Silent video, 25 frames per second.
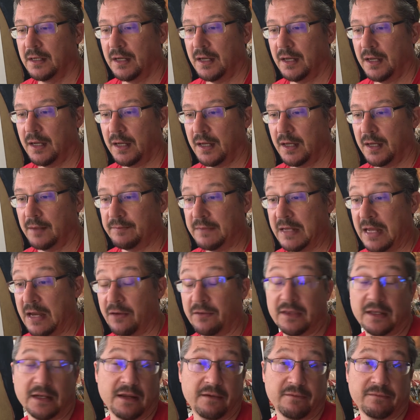now
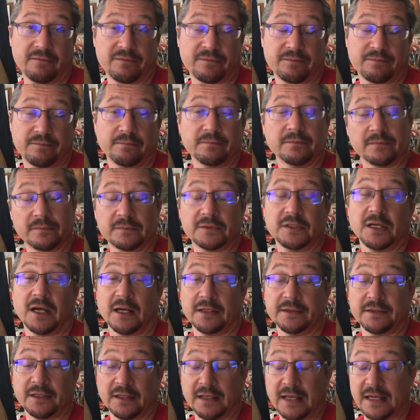that I've
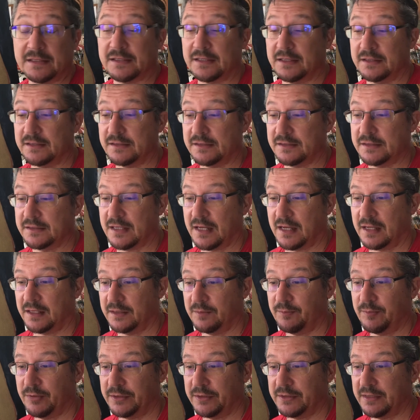taught the lessons, I'm going
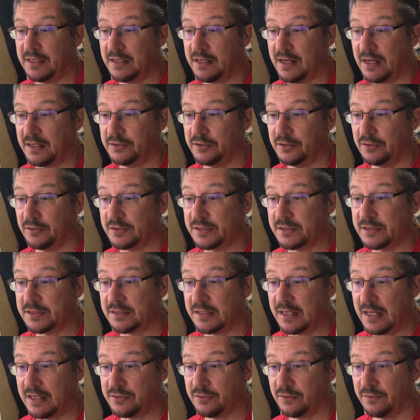to put that on your
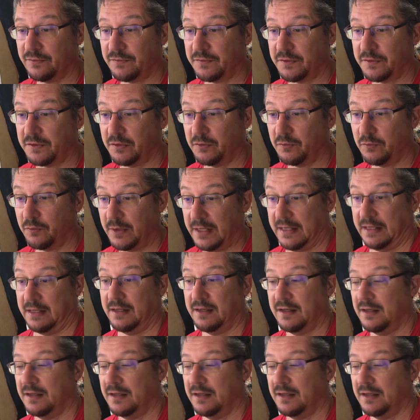schedule for the week.